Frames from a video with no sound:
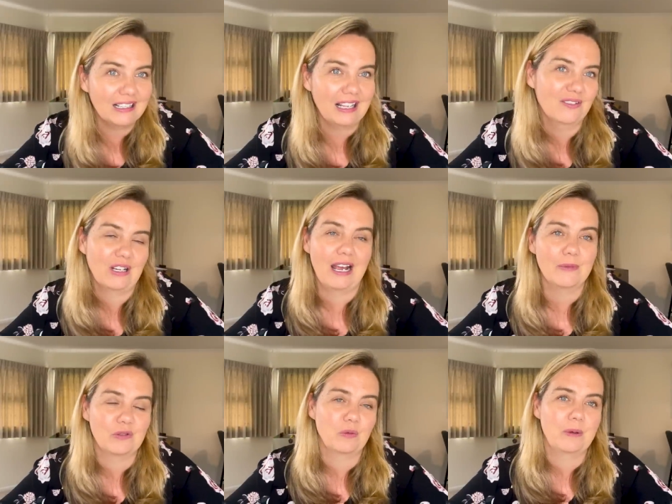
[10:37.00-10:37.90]
a lot of
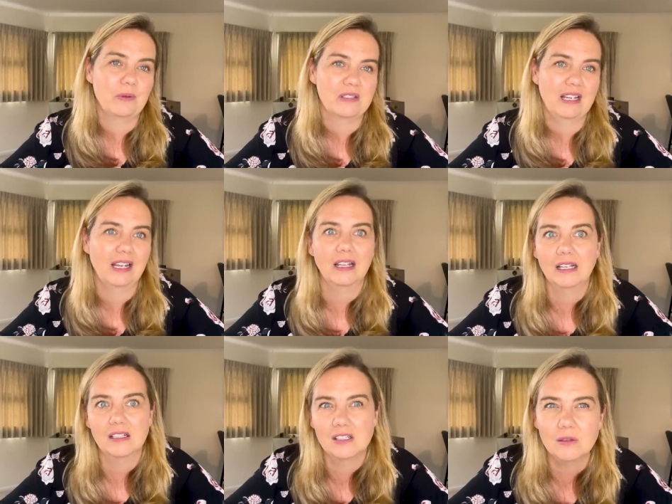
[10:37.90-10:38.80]
comments from people saying
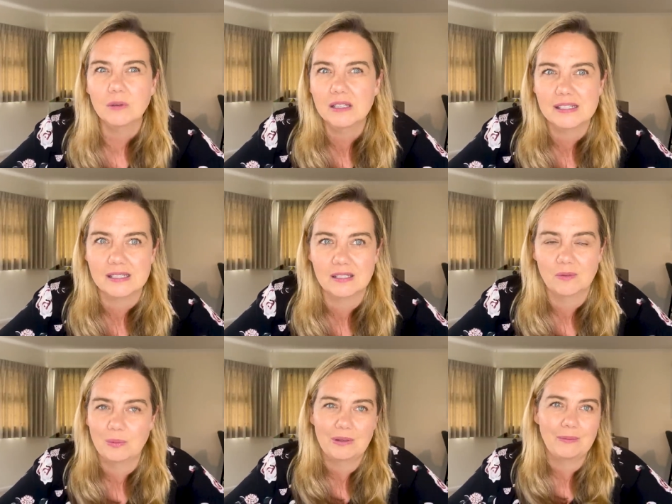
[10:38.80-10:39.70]
like, do you really,
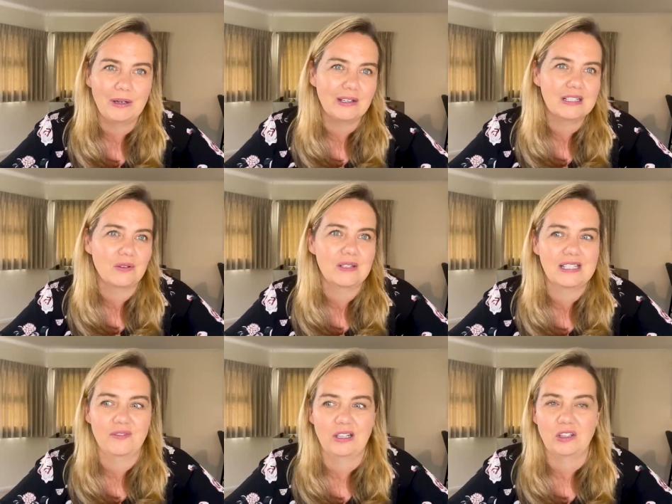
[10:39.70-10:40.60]
Americans always
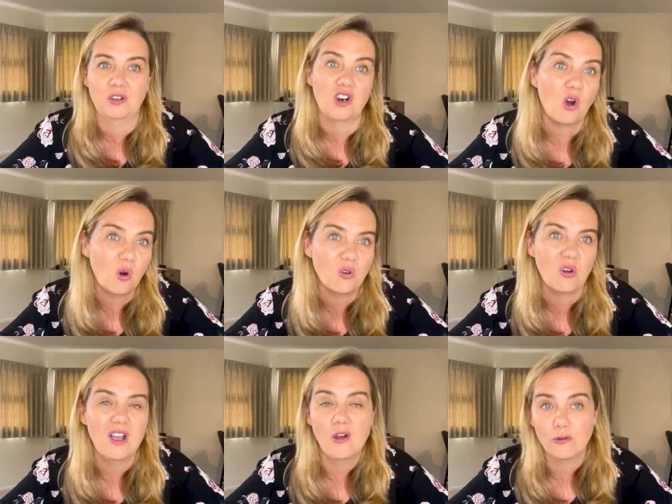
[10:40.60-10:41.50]
have like their
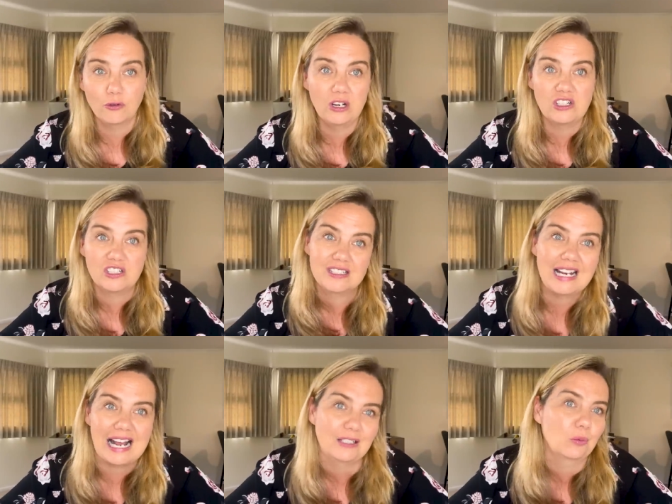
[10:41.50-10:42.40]
whole fridge
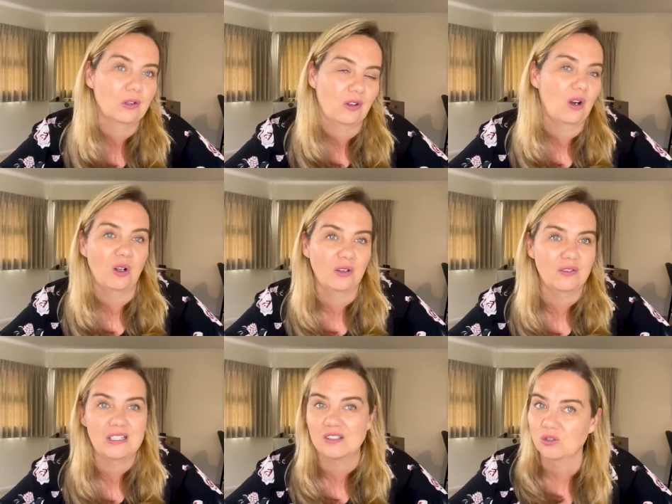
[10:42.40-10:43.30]
stocked with all of
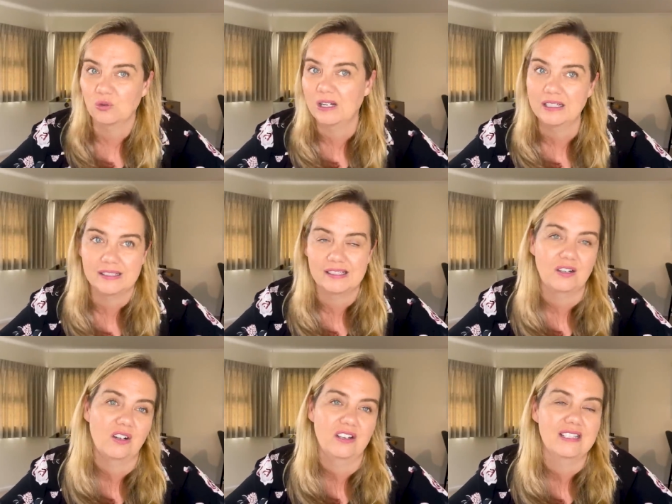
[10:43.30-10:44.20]
these drinks and
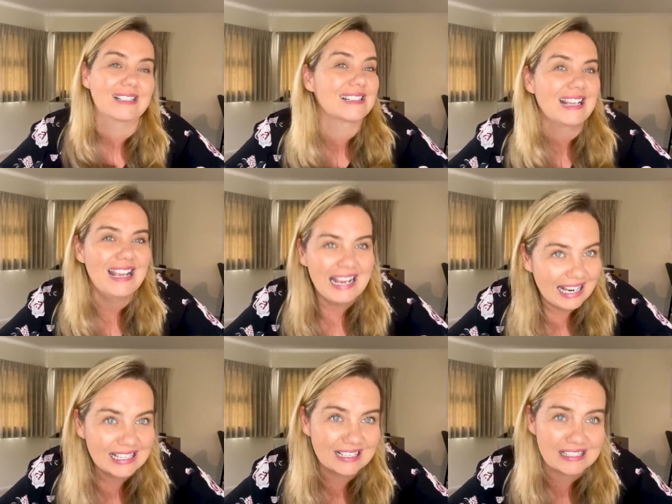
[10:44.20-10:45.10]
all these things.
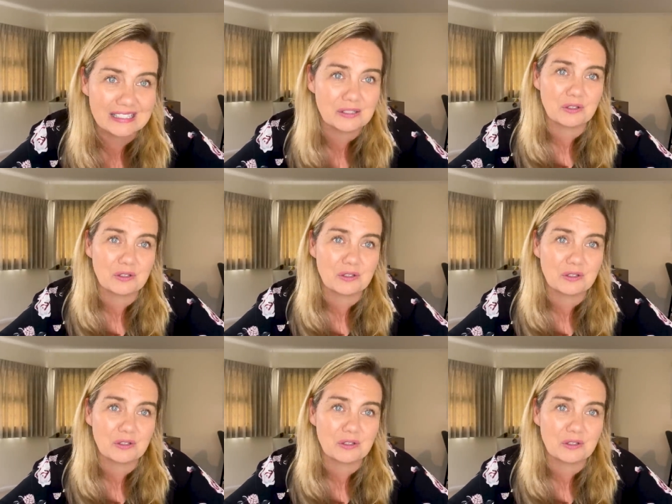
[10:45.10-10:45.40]
And yes, it's